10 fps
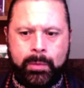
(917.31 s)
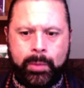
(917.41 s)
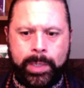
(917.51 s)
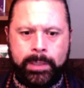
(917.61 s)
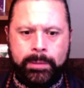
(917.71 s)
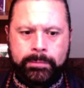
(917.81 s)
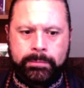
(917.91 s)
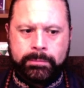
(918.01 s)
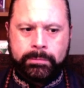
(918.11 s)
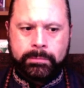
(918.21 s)
Well,
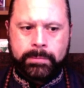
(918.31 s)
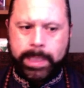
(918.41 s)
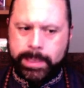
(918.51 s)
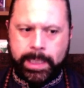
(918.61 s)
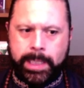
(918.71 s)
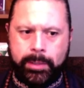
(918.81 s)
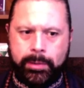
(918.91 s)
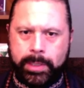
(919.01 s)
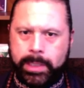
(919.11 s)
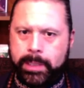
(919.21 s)
let's say
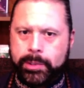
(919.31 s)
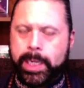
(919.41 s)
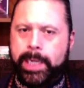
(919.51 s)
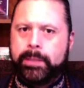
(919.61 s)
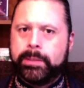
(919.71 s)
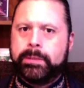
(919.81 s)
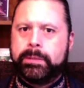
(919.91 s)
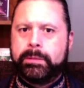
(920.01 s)
you're a young child,